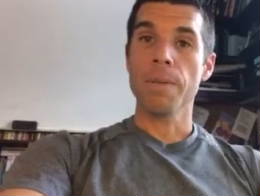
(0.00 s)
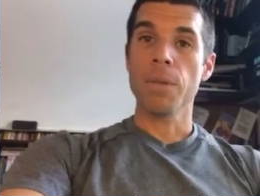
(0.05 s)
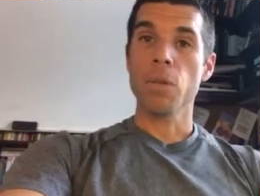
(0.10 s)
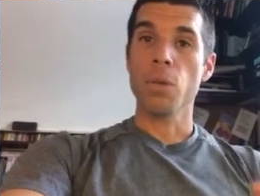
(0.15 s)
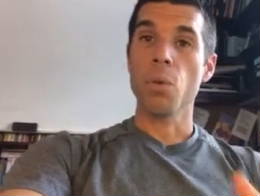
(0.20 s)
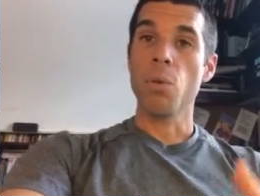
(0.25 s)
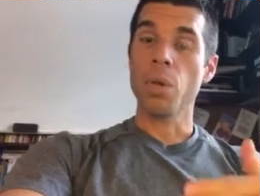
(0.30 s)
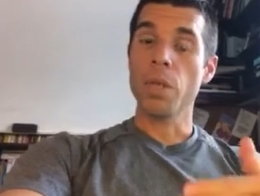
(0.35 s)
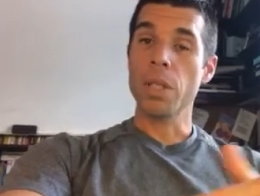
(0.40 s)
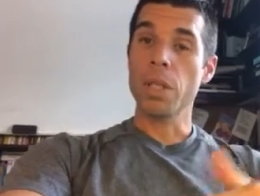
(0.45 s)

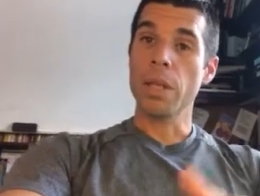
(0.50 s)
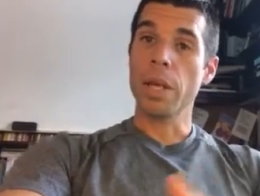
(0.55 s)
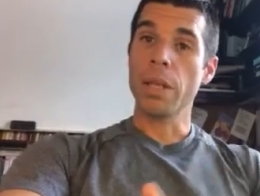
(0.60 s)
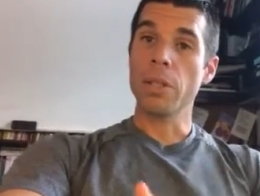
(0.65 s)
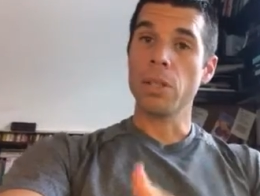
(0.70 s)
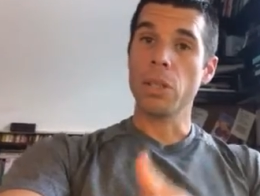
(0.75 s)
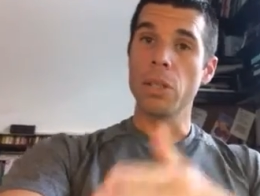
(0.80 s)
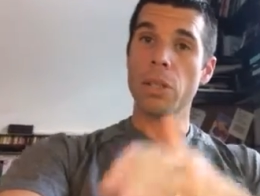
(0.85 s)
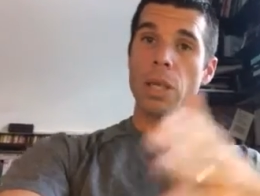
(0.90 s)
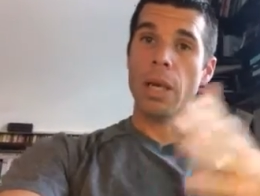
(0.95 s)
So once
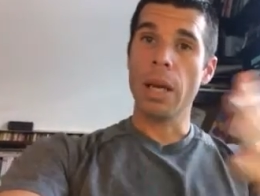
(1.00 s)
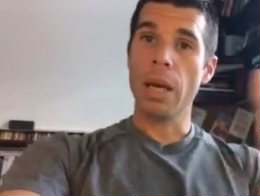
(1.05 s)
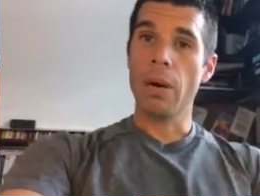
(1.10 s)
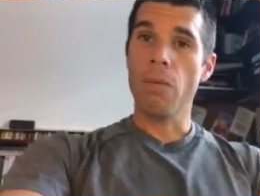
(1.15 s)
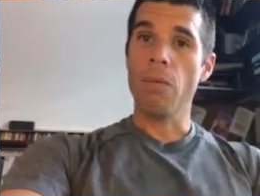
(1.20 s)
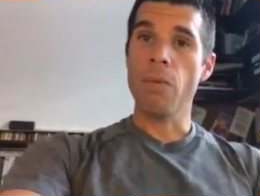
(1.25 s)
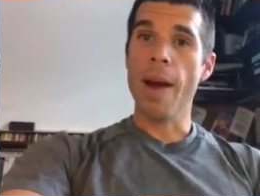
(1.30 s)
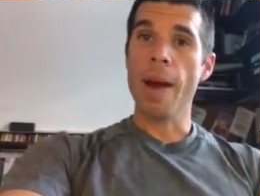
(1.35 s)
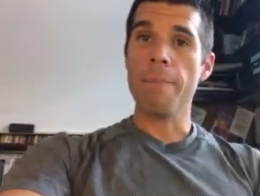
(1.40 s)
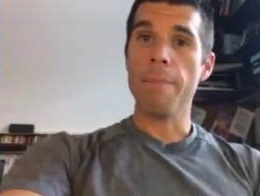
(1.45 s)
again, just to kind
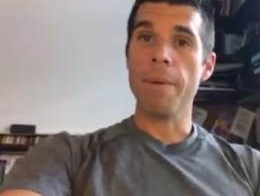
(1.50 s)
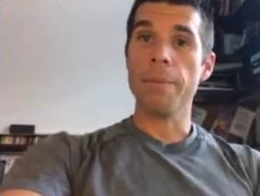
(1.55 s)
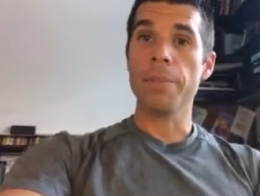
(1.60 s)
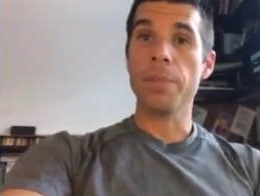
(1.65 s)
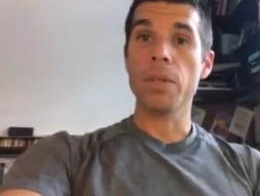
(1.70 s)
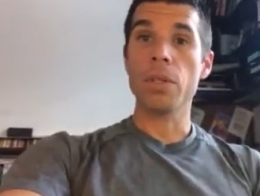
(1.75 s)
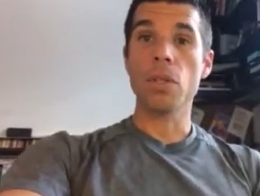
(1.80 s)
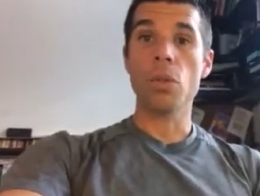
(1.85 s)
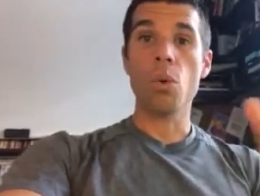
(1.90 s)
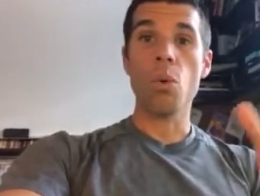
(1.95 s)
of wrap up
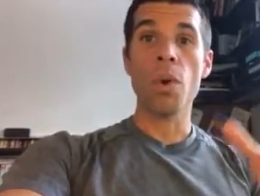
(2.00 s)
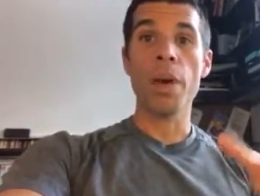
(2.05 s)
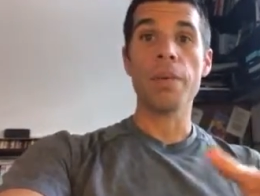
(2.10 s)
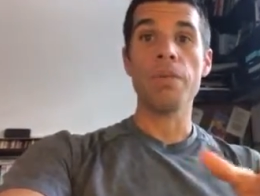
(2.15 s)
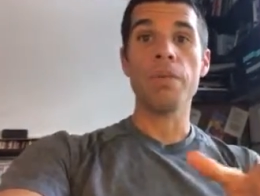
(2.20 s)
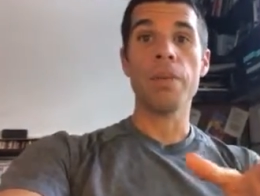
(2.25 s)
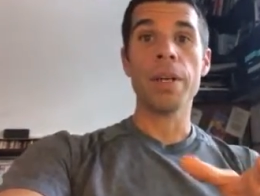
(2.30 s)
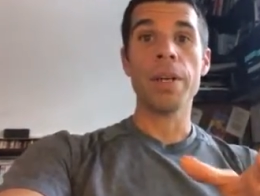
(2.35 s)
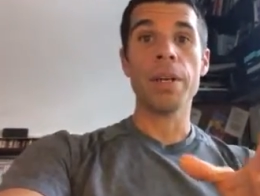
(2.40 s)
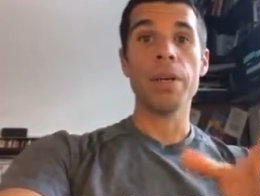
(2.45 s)
this
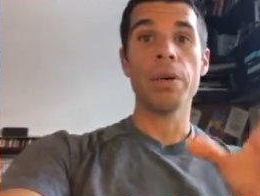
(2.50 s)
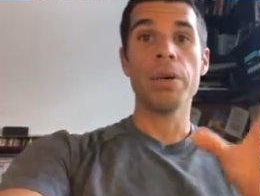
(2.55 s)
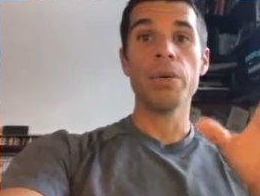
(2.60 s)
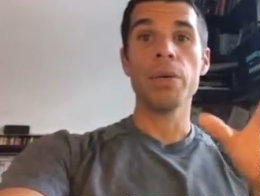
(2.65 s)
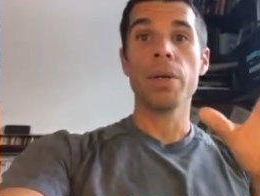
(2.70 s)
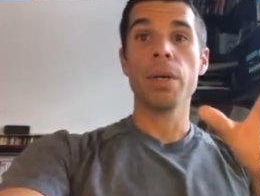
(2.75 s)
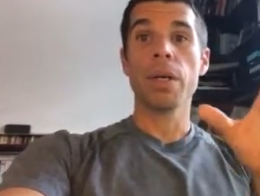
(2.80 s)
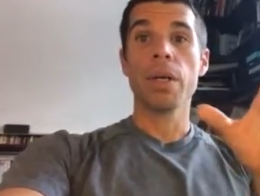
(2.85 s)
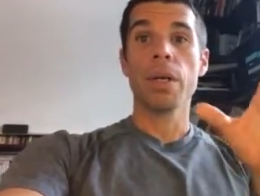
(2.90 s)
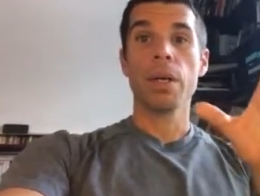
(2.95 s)
quick video,